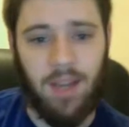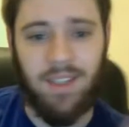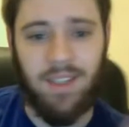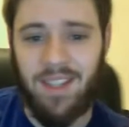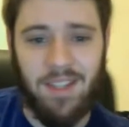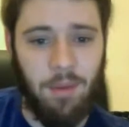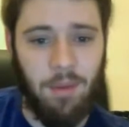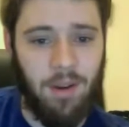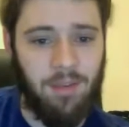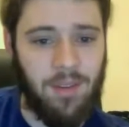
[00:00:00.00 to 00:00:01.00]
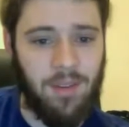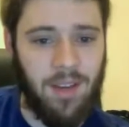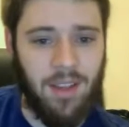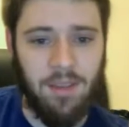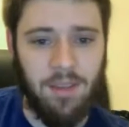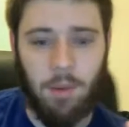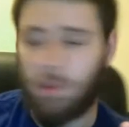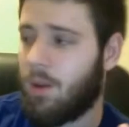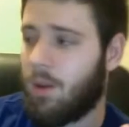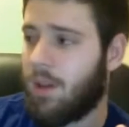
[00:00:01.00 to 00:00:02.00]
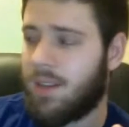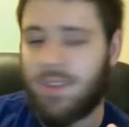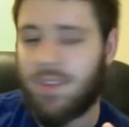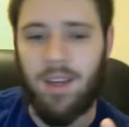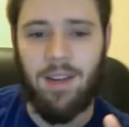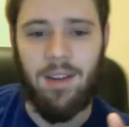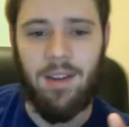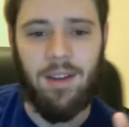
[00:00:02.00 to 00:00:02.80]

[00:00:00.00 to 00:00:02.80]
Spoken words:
that's about it for today. That's about really all I can say.